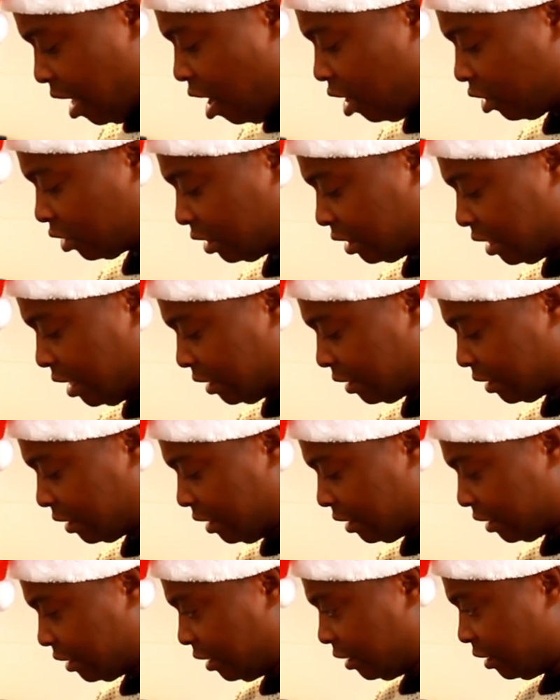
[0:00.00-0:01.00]
oxtail
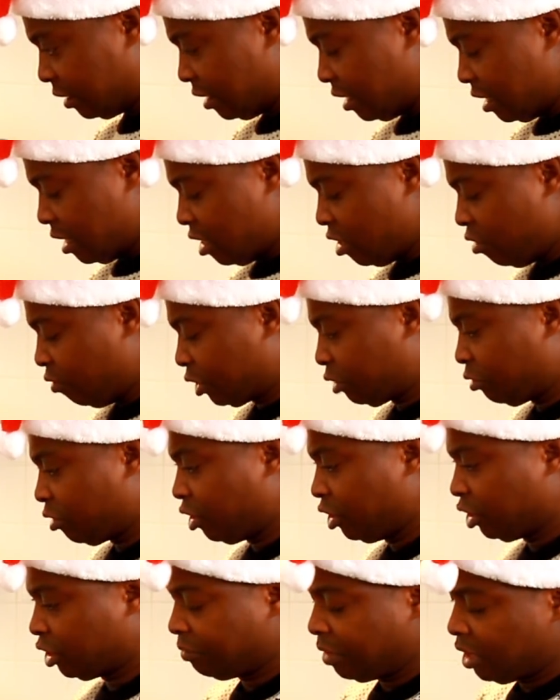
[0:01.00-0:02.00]
season what you're
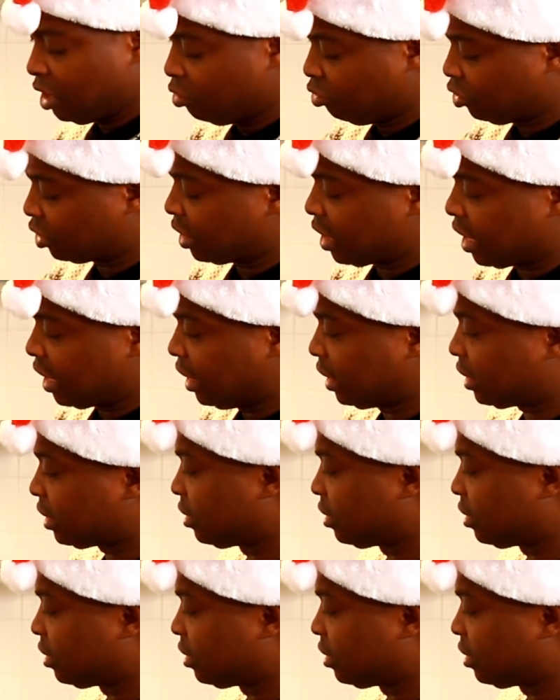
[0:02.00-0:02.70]
going to be using on it.